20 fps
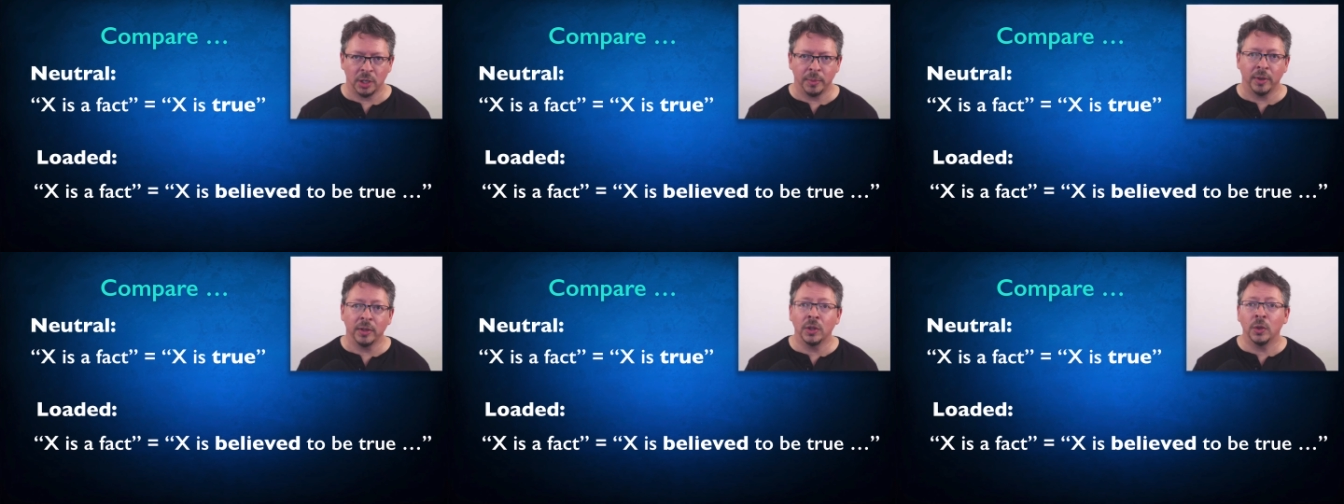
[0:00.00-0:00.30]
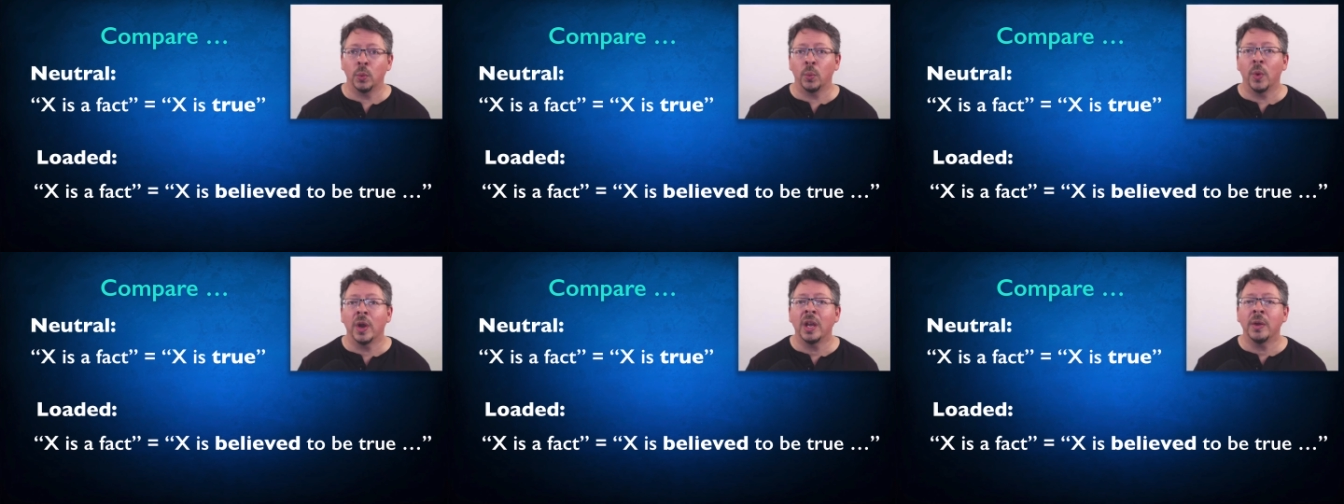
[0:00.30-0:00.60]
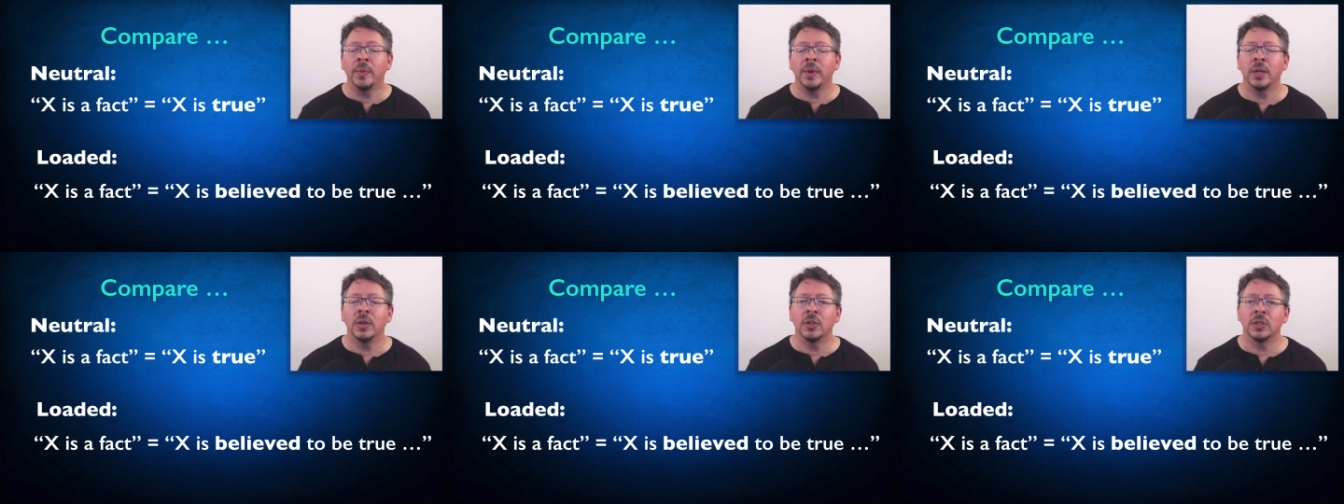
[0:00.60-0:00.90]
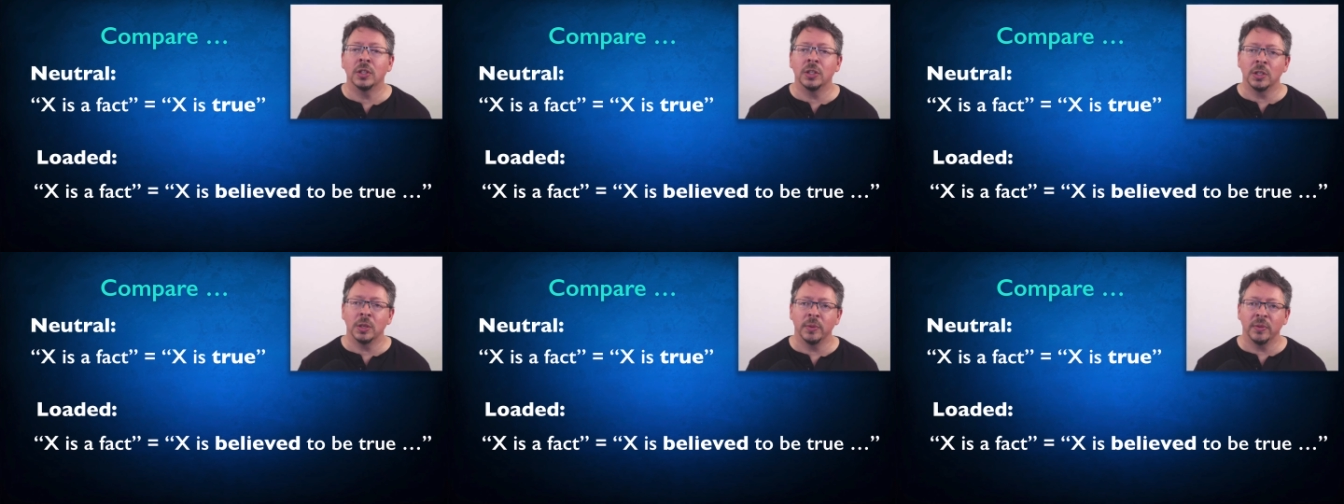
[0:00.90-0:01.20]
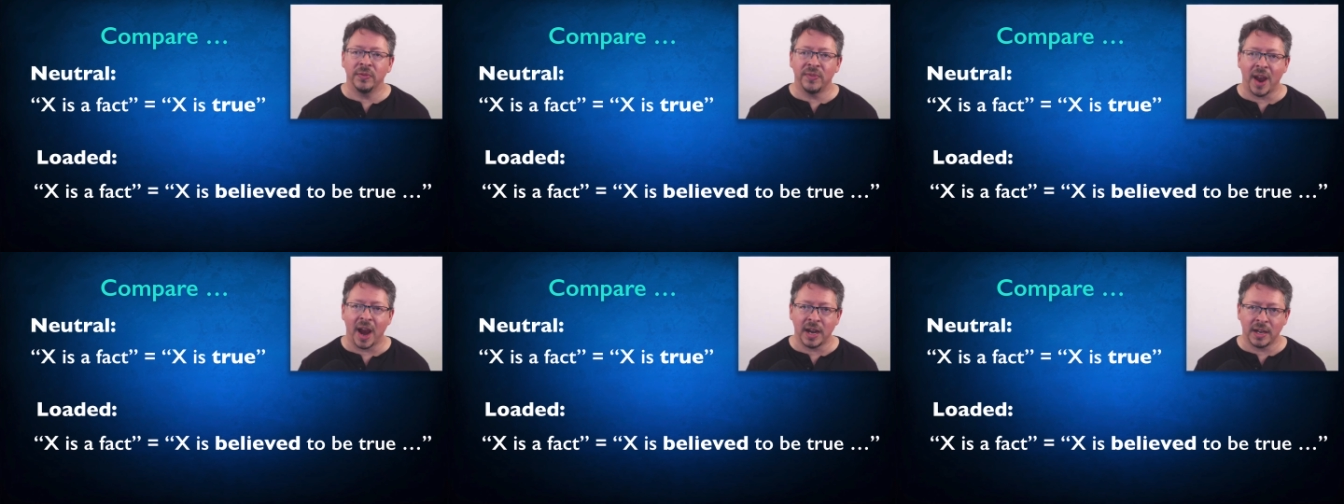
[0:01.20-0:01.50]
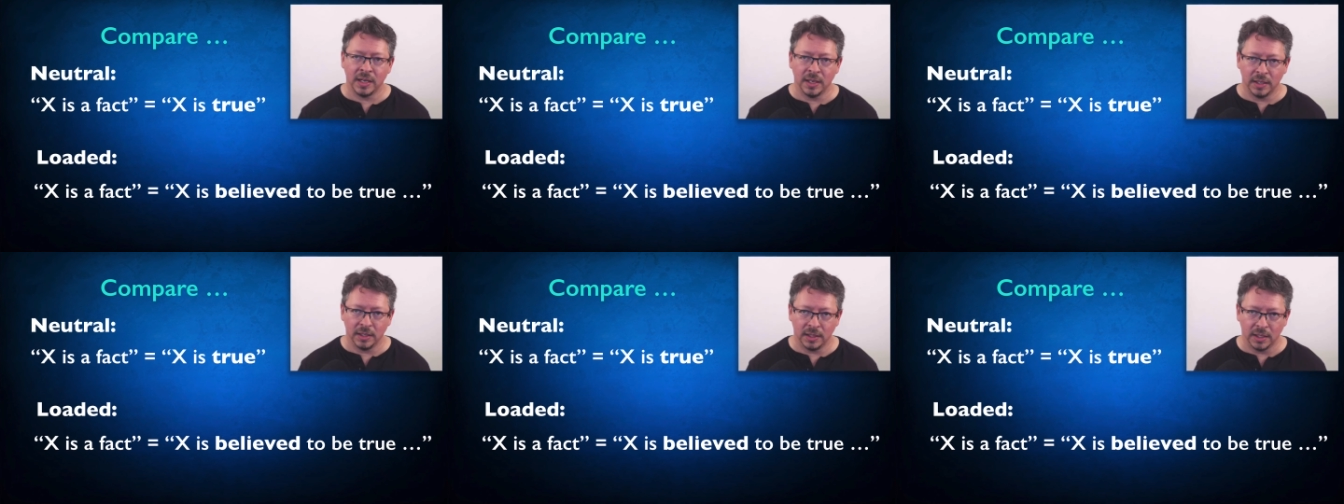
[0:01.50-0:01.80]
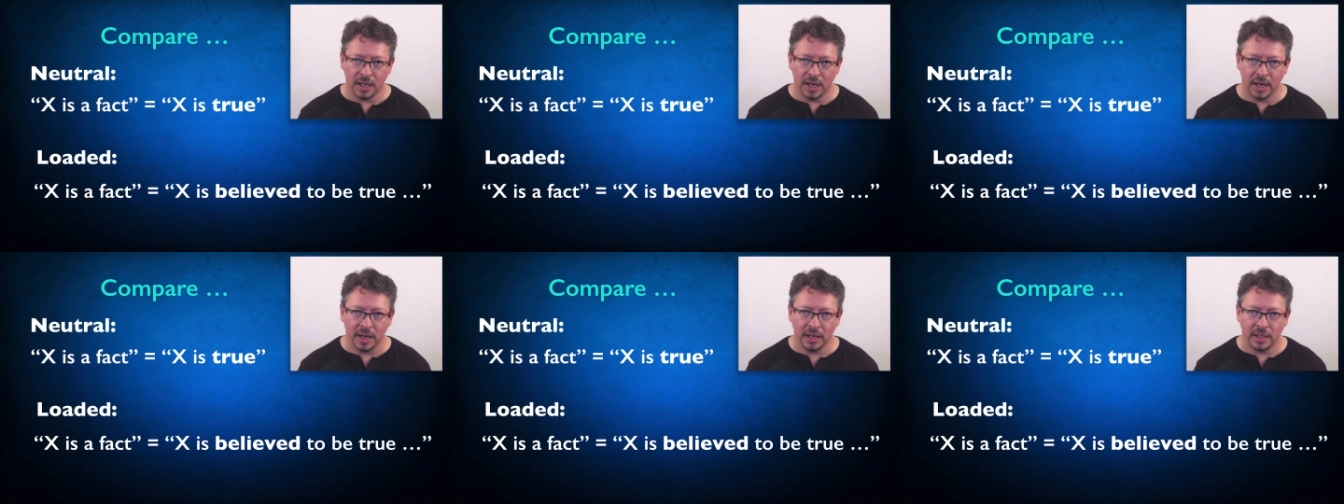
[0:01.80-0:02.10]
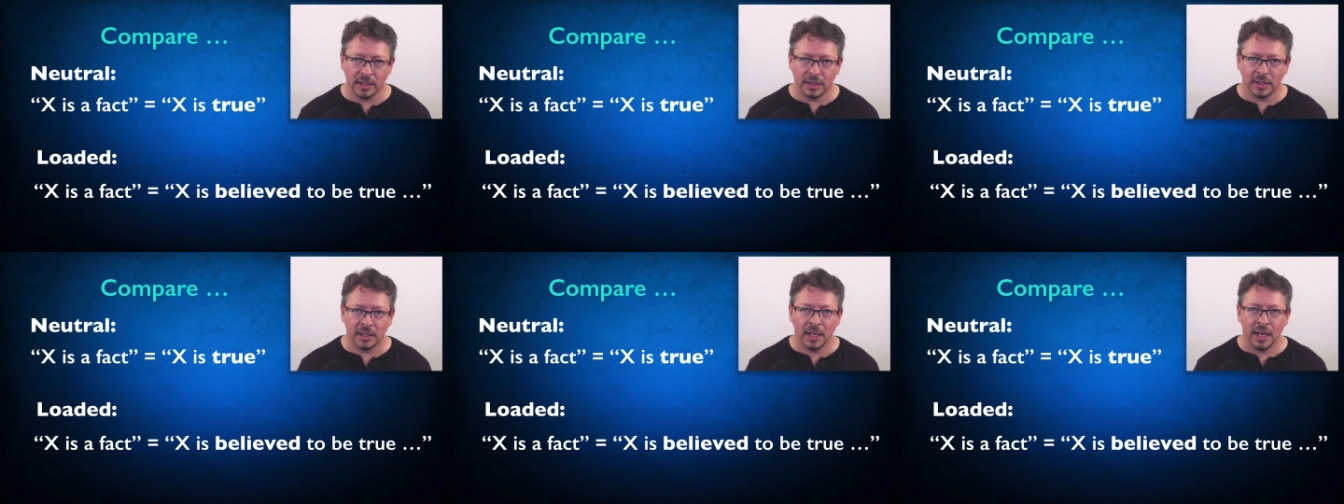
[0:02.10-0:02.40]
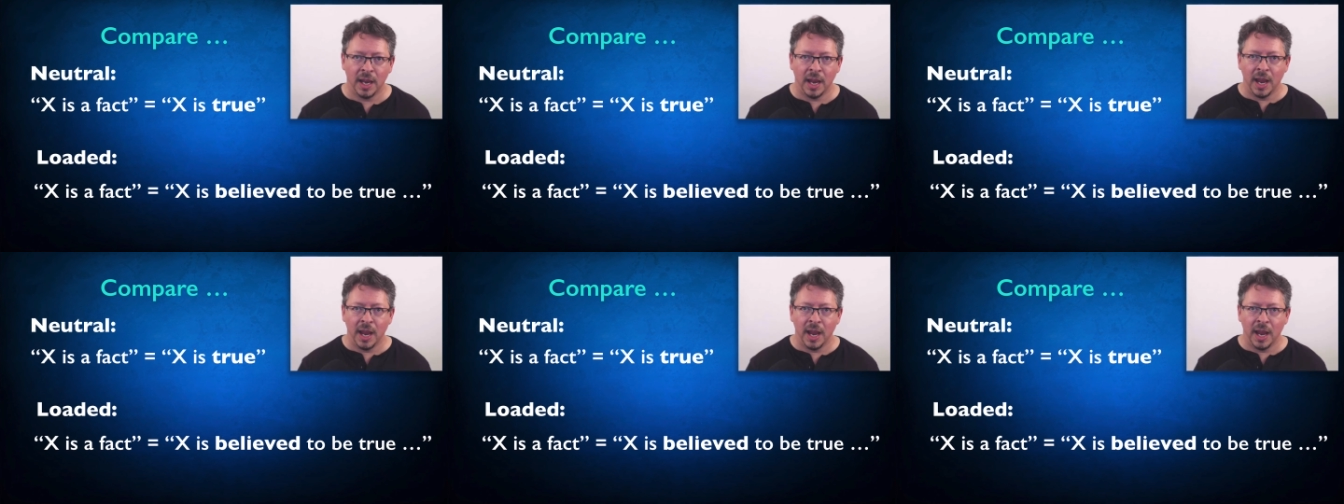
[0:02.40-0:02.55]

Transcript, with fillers: about the way we use the term fact in science.